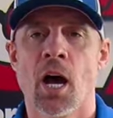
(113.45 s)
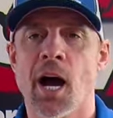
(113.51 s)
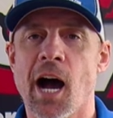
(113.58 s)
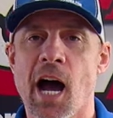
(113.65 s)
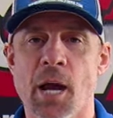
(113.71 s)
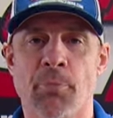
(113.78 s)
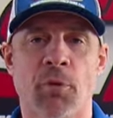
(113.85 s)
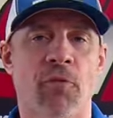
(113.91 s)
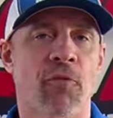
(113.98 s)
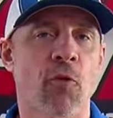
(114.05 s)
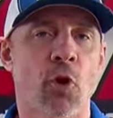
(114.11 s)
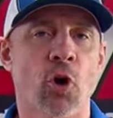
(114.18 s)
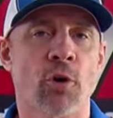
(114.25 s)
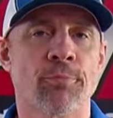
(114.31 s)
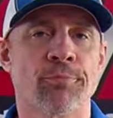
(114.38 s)
I
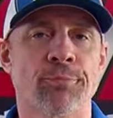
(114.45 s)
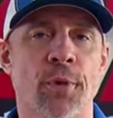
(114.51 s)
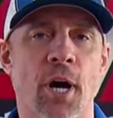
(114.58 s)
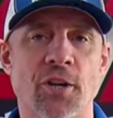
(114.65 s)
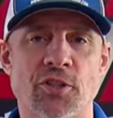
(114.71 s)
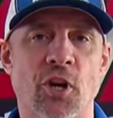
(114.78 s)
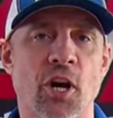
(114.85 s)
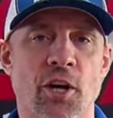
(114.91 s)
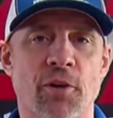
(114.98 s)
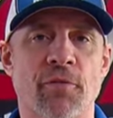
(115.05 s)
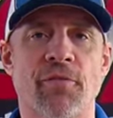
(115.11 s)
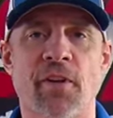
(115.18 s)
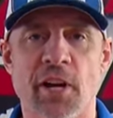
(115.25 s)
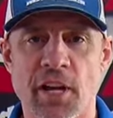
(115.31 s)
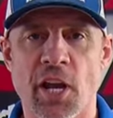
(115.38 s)
prefer a tighter
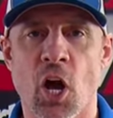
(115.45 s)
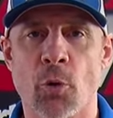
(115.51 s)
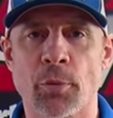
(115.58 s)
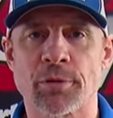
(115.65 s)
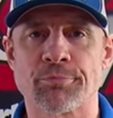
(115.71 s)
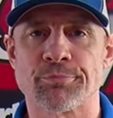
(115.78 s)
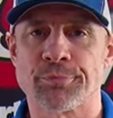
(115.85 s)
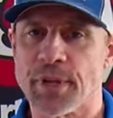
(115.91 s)
fitting helmet.